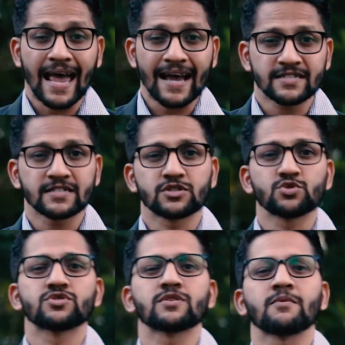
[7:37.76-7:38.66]
access
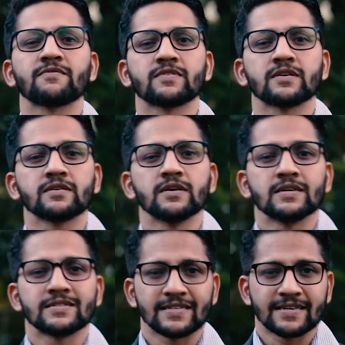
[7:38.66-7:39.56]
to some of the
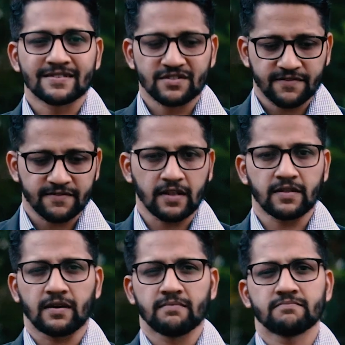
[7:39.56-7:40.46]
secrets of
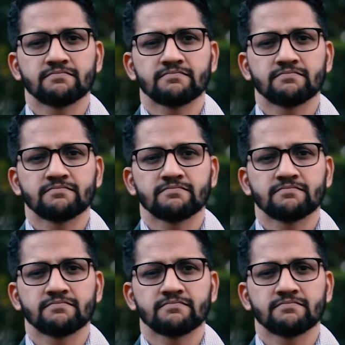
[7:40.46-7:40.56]
Tantra.